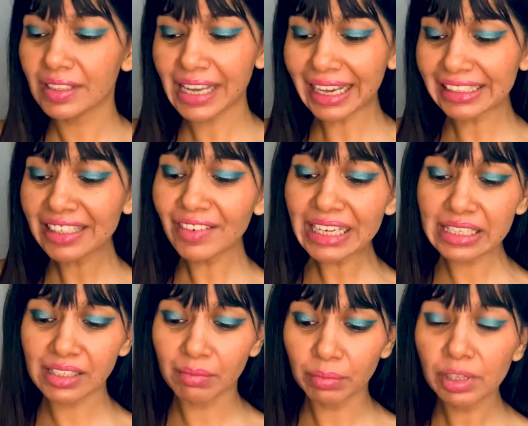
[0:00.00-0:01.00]
It's actually very
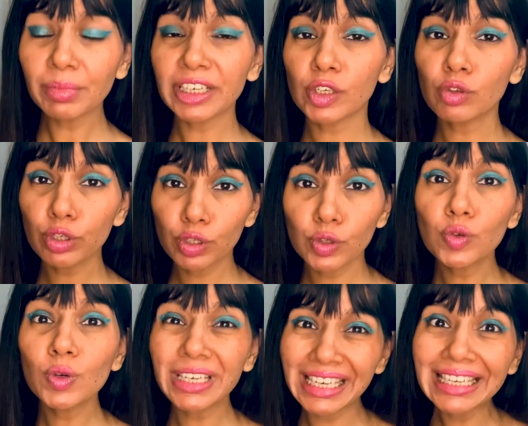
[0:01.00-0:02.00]
simple, but you
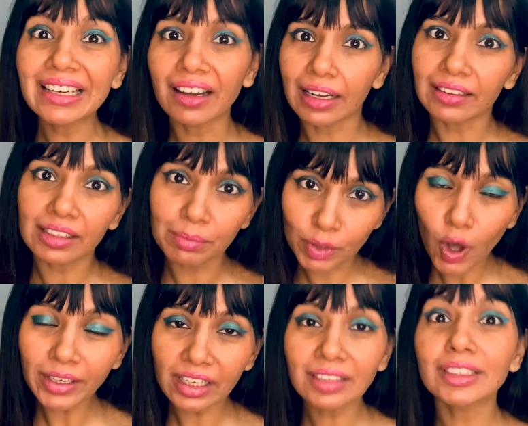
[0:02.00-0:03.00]
do need another
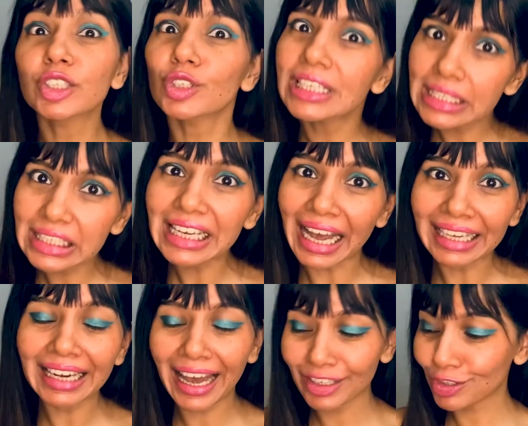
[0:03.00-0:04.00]
product, which is the
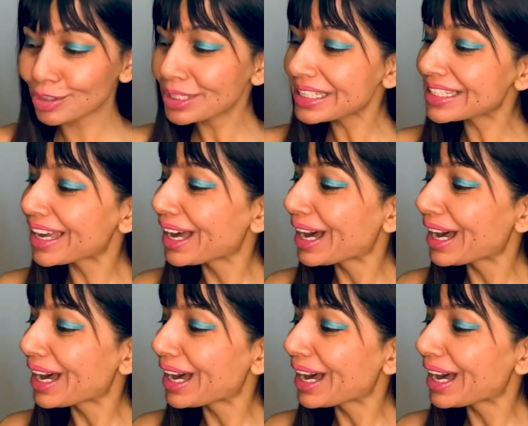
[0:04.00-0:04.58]
eyelashes.